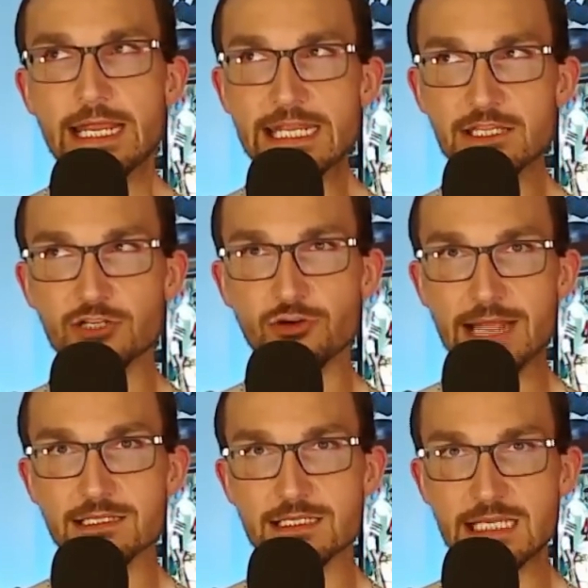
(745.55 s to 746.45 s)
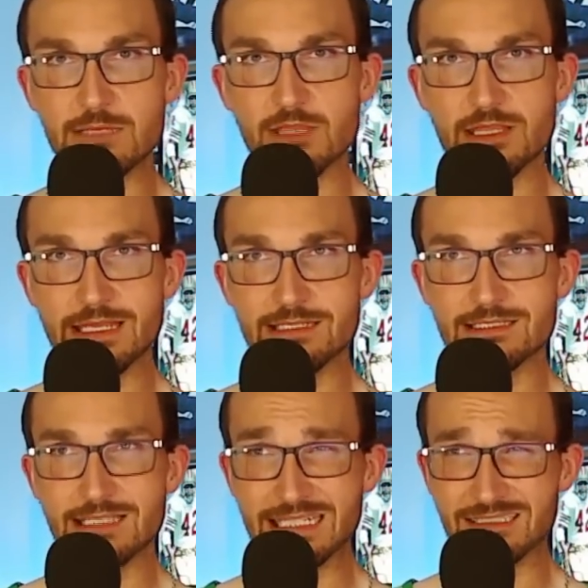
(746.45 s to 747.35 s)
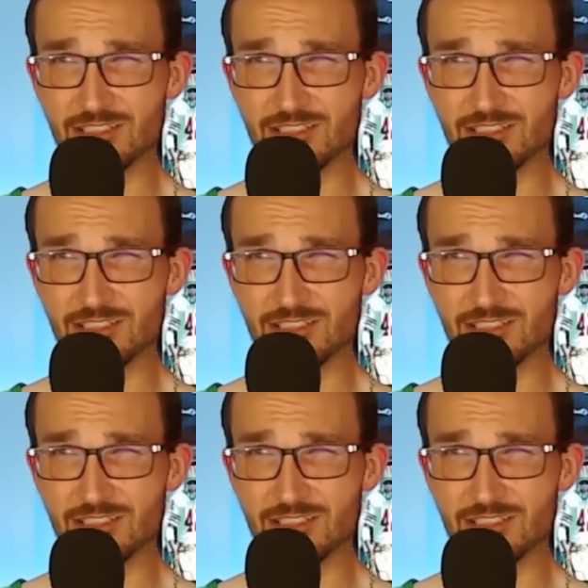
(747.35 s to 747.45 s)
in the grand scheme of things, like,